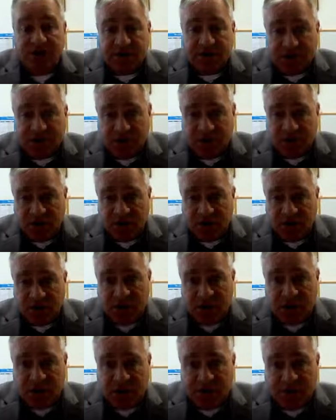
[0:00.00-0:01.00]

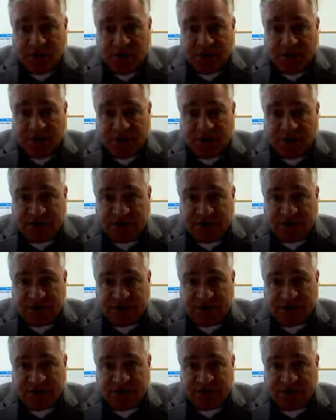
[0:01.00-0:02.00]
to leadership
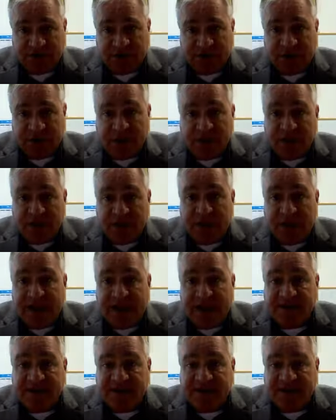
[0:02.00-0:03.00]
positions
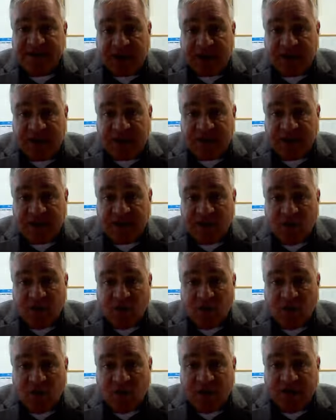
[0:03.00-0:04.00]
based on
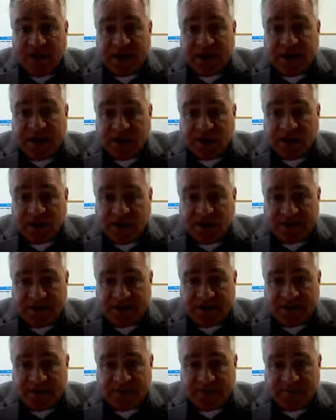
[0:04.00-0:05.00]
what they look
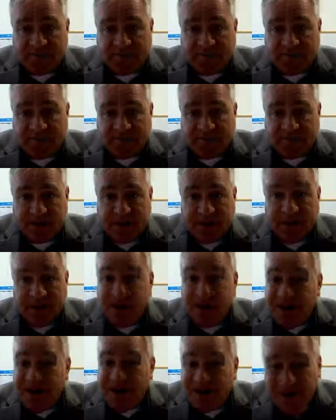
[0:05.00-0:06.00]
like. Okay?
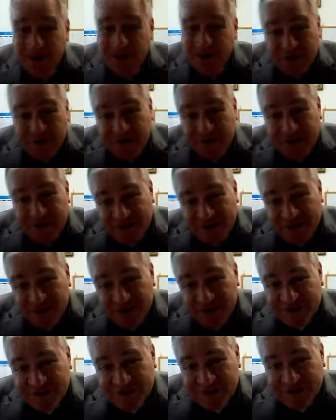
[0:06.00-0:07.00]
Another
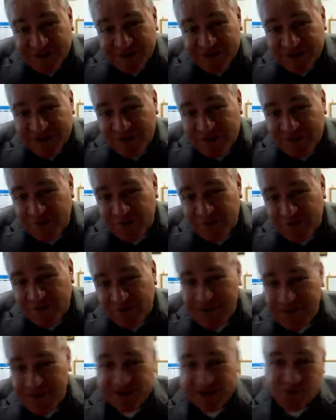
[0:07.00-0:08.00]
interesting thing that
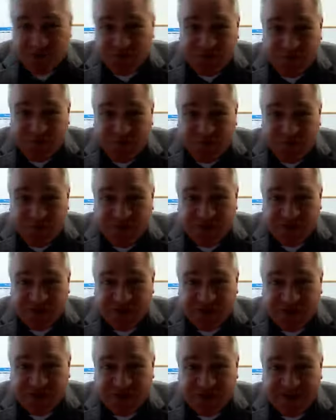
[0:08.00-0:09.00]
predicts whether a
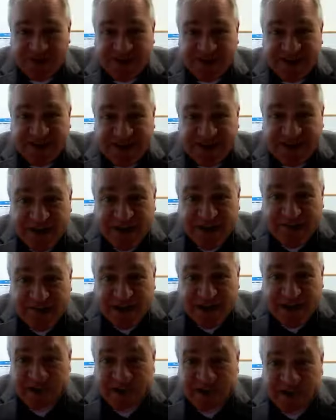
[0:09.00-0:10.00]
person is
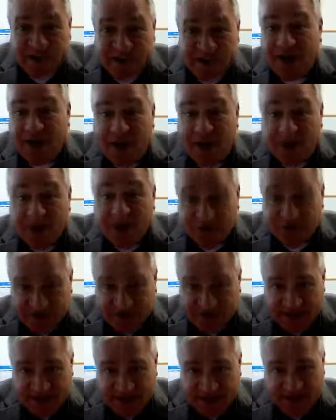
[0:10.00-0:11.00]
identified by
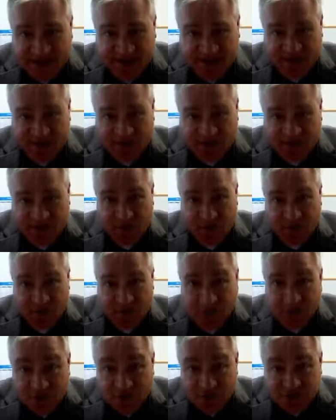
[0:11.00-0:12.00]
others as a leader or
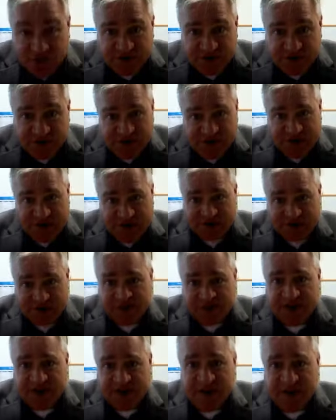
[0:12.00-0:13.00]
emerges as a
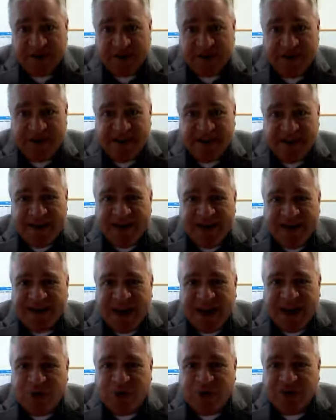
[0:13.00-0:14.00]
leader is
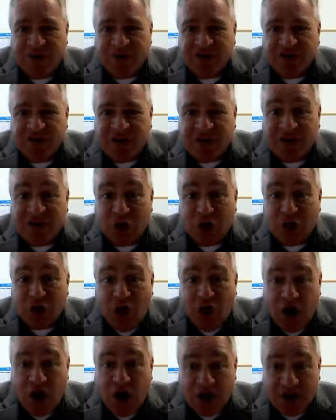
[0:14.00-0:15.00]
how much they
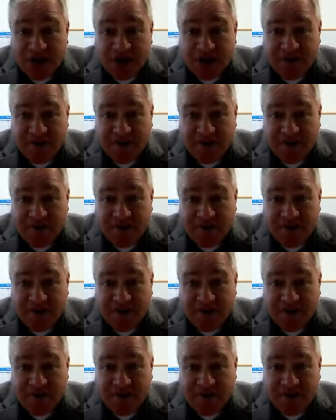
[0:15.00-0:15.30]
talk.